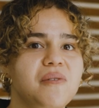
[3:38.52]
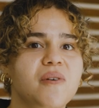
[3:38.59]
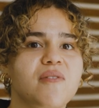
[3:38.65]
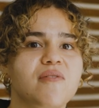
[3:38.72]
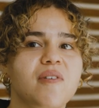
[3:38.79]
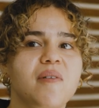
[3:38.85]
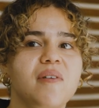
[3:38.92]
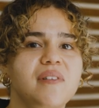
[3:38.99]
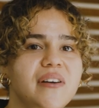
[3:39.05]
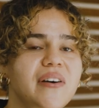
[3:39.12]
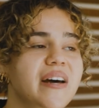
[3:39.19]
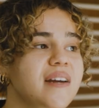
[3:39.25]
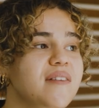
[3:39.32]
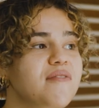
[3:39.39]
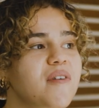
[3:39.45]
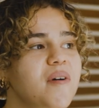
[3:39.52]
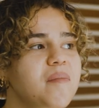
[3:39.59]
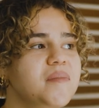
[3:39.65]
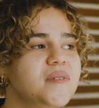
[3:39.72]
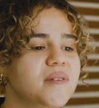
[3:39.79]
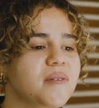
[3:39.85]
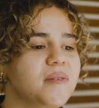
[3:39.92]
look at it
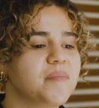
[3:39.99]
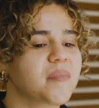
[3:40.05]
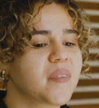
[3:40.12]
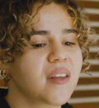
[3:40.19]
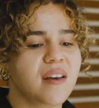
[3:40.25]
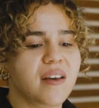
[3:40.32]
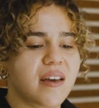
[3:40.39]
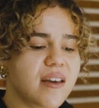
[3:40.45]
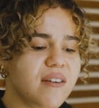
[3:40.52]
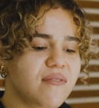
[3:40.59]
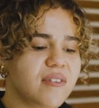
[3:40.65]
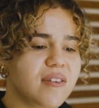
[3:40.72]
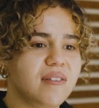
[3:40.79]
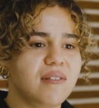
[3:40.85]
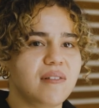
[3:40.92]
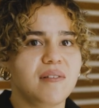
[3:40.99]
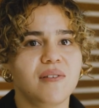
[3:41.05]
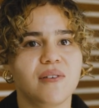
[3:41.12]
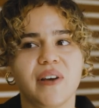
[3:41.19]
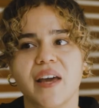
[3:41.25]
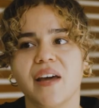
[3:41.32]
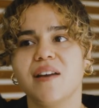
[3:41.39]
from. So even
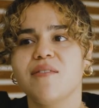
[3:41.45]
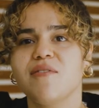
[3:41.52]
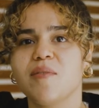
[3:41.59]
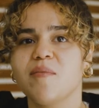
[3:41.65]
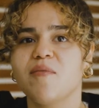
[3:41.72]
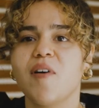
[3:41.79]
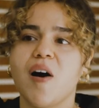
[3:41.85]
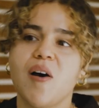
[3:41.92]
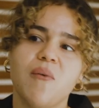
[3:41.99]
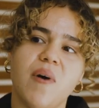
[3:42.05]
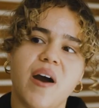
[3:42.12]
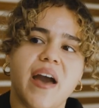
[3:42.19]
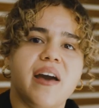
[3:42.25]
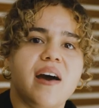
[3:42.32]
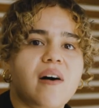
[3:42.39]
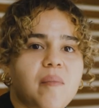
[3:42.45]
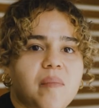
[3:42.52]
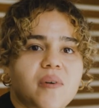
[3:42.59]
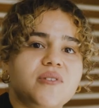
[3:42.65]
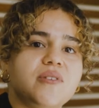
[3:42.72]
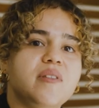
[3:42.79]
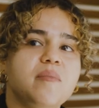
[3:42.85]
looking at it from far away up
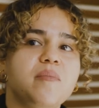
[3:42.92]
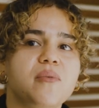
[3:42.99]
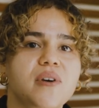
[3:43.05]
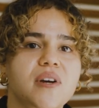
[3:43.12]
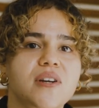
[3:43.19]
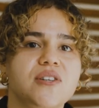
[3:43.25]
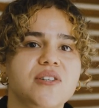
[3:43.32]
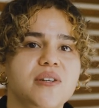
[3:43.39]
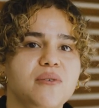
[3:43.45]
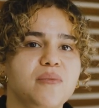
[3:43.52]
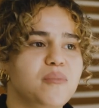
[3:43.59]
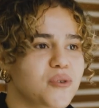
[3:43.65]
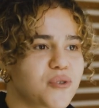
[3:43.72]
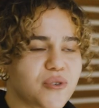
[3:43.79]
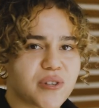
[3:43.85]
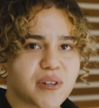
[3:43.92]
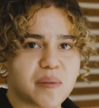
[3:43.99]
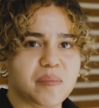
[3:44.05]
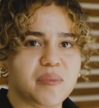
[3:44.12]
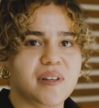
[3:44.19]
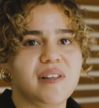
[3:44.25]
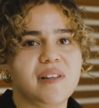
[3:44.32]
onto the bridge, it'll produce a
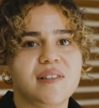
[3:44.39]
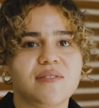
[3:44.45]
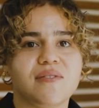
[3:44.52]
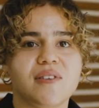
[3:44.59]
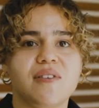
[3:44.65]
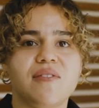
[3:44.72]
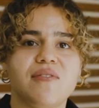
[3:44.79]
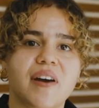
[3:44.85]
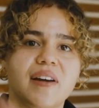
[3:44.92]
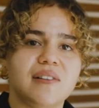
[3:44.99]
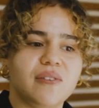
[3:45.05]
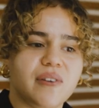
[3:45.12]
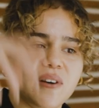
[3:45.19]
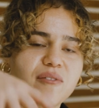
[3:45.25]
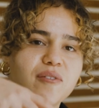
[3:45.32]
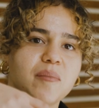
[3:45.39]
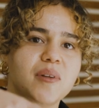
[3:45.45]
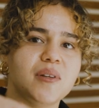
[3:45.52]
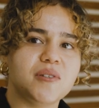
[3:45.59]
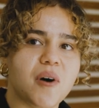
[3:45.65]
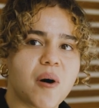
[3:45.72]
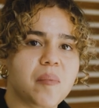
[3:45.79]
completely different effect looking from the
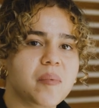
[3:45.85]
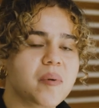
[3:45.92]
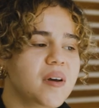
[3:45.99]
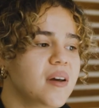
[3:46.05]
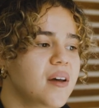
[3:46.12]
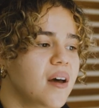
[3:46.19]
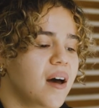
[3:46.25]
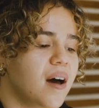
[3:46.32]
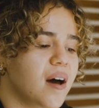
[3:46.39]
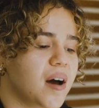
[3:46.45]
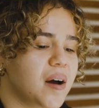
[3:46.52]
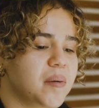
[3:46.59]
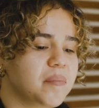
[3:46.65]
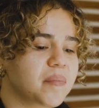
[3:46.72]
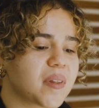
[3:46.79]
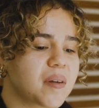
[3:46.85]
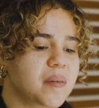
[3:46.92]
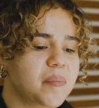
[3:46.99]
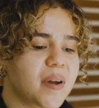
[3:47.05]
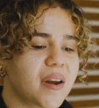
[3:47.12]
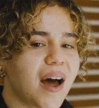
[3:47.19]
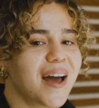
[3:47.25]
top.
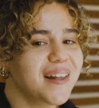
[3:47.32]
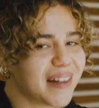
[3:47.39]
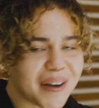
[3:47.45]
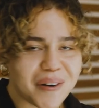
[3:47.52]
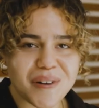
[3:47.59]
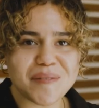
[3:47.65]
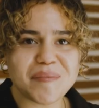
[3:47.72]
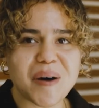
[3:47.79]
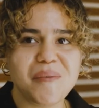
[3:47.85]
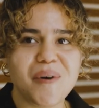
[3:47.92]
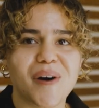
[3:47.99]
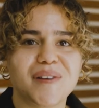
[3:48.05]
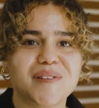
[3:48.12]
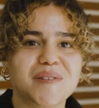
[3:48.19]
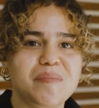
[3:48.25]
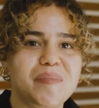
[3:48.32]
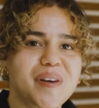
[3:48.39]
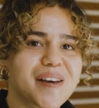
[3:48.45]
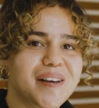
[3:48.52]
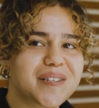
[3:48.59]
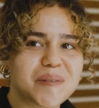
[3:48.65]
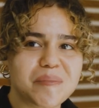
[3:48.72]
But I like all of my works to be
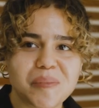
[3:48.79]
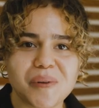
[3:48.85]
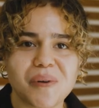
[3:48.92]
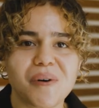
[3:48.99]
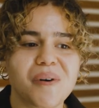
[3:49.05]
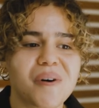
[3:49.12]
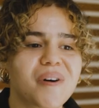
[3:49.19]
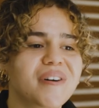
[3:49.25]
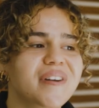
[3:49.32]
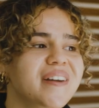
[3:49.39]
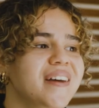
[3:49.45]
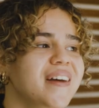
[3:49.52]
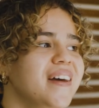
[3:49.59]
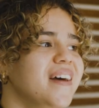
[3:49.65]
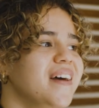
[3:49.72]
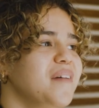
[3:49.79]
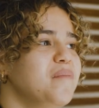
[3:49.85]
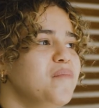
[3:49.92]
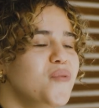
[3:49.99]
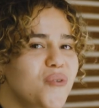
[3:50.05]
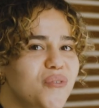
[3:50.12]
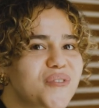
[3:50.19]
explored,
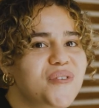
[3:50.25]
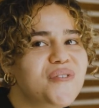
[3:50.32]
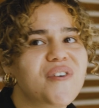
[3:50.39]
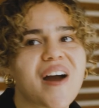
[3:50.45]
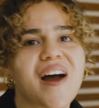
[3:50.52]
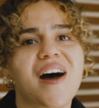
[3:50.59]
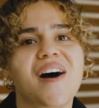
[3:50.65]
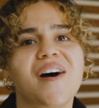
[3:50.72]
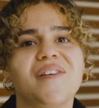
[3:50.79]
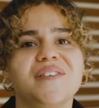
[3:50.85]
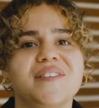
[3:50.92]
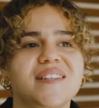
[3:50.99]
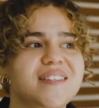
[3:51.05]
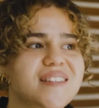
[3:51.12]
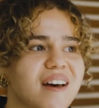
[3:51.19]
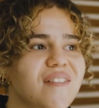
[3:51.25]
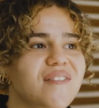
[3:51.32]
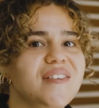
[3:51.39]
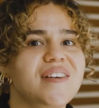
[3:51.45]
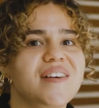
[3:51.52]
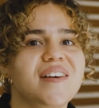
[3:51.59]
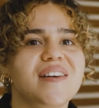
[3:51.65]
moved around,
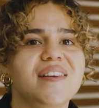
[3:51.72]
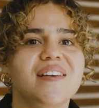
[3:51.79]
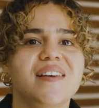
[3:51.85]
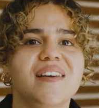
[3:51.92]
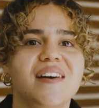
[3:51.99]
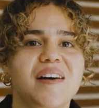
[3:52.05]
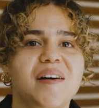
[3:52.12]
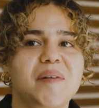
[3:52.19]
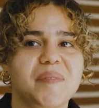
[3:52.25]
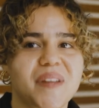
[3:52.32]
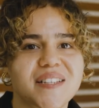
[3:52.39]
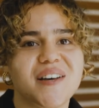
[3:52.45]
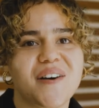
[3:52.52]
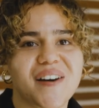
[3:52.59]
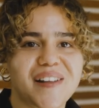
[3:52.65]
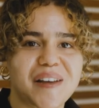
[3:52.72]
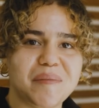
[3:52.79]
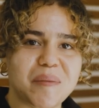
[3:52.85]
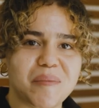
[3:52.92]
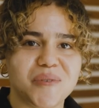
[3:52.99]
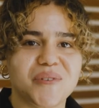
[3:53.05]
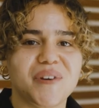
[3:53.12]
discovered. That's how I like
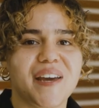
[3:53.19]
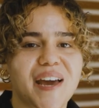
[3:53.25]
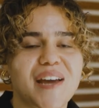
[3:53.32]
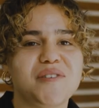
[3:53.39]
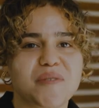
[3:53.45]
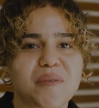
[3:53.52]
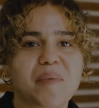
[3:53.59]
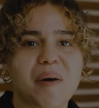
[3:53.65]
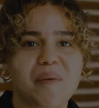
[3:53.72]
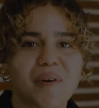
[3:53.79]
people to engage with my